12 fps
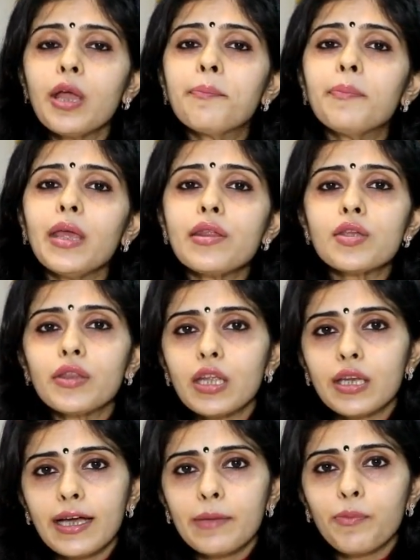Based on the
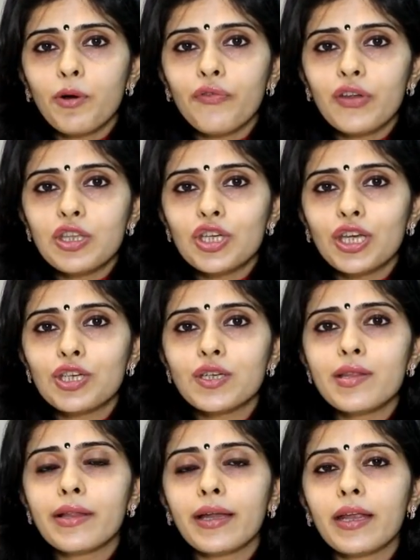type of
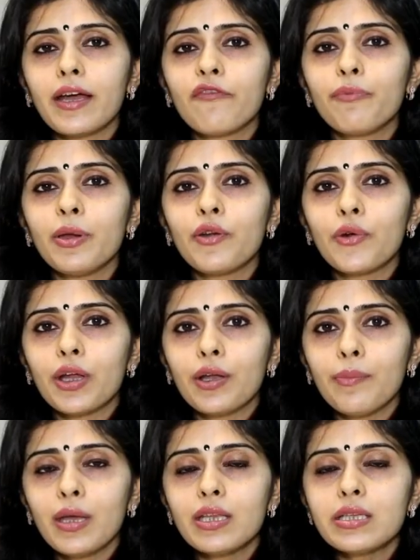injections that have been
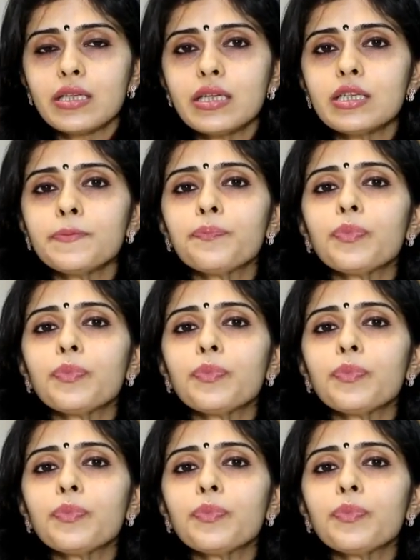recommended,